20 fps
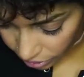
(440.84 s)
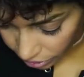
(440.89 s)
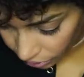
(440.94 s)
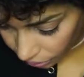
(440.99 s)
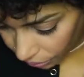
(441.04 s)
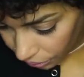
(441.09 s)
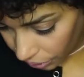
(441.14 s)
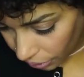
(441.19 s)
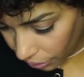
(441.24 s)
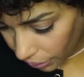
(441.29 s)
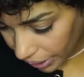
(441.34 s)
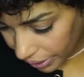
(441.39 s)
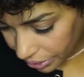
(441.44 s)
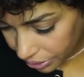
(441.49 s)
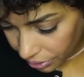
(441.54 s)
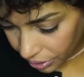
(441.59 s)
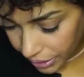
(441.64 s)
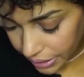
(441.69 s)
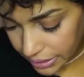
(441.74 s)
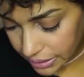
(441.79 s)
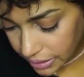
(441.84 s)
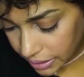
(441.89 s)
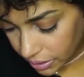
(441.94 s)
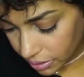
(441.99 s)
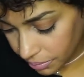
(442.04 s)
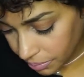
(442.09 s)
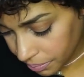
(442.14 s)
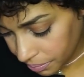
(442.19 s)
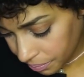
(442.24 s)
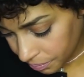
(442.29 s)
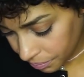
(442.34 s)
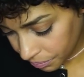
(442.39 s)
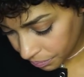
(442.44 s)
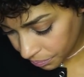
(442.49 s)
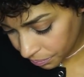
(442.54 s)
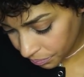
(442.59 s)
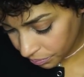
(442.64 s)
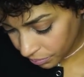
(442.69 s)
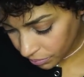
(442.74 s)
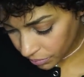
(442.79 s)
here though. I thought I did.
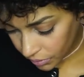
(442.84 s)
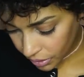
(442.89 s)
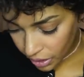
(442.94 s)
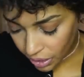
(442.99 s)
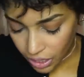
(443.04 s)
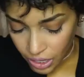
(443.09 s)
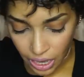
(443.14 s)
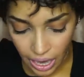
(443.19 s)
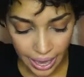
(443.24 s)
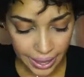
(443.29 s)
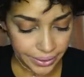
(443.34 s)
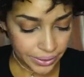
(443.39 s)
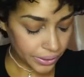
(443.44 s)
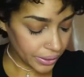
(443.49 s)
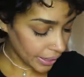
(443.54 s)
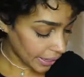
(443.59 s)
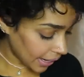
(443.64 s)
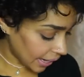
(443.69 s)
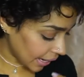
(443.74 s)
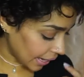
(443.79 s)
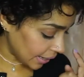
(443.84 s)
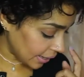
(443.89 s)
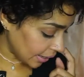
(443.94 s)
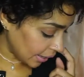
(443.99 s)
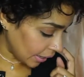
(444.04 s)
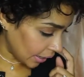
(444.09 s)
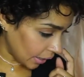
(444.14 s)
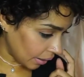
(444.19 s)
I thought I had